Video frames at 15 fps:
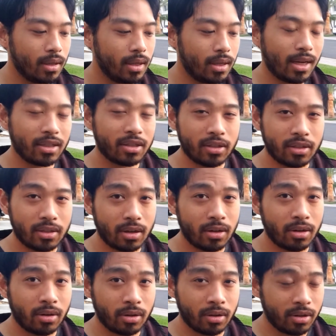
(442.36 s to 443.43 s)
it actually
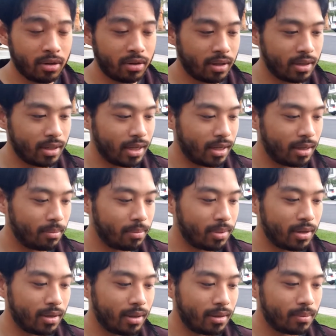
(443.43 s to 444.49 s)
started earlier than that,
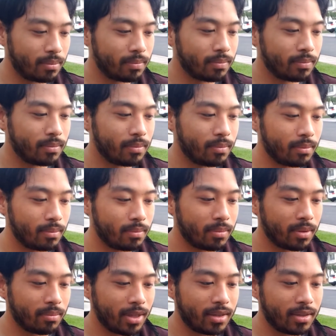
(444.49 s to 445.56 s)
but
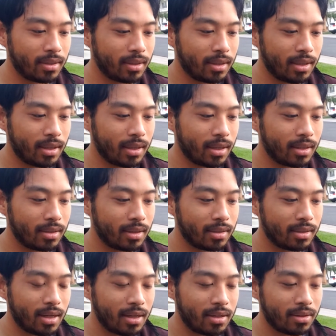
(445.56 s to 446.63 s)
basically
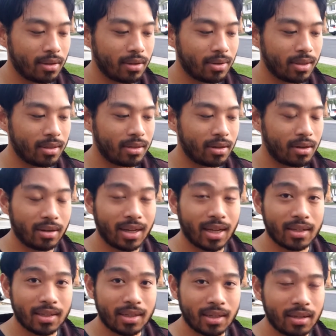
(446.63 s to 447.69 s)
6 days ago I started to get
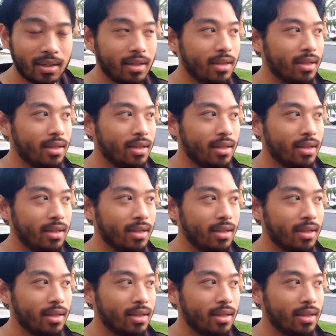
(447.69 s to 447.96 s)
sick.